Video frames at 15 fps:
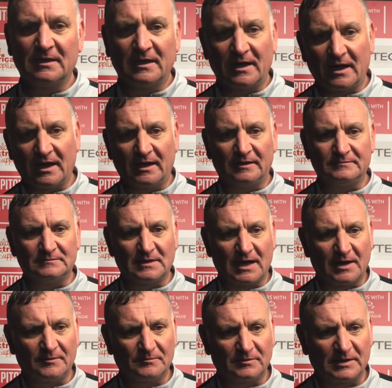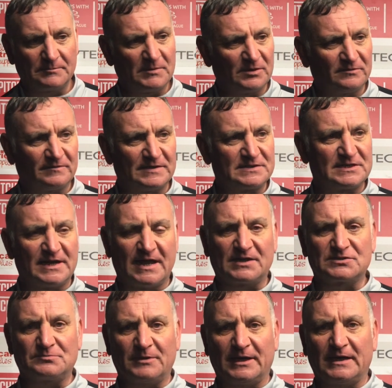And we move into
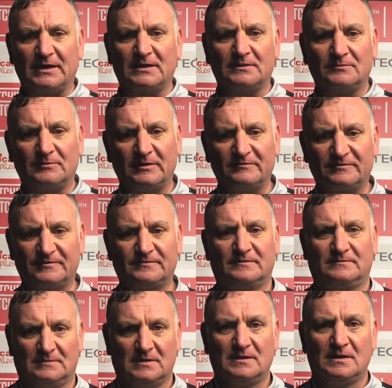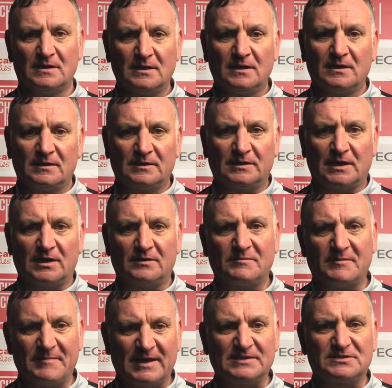next week with, you know, the
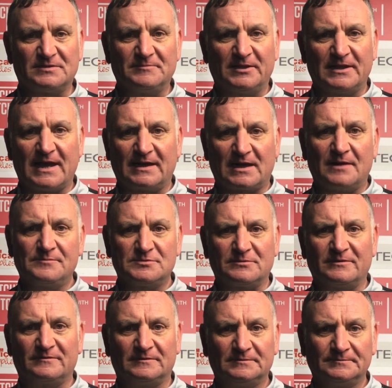momentum that comes with.